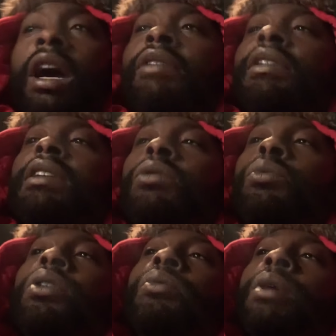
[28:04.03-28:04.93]
I really
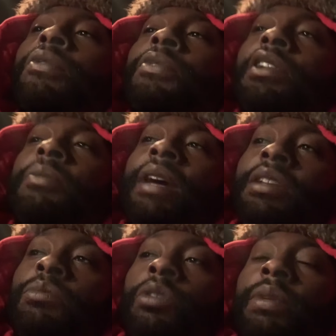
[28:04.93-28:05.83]
don't want to work for anybody
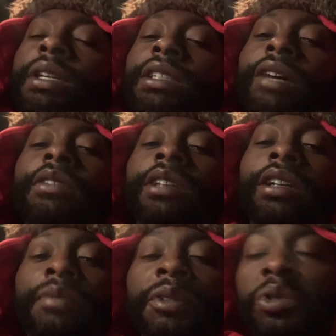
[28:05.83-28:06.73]
anymore because I've done
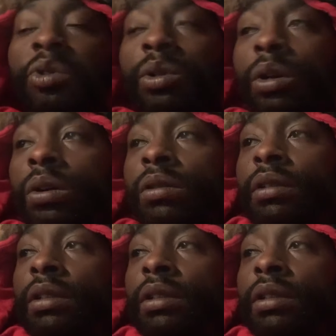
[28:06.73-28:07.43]
it for so long.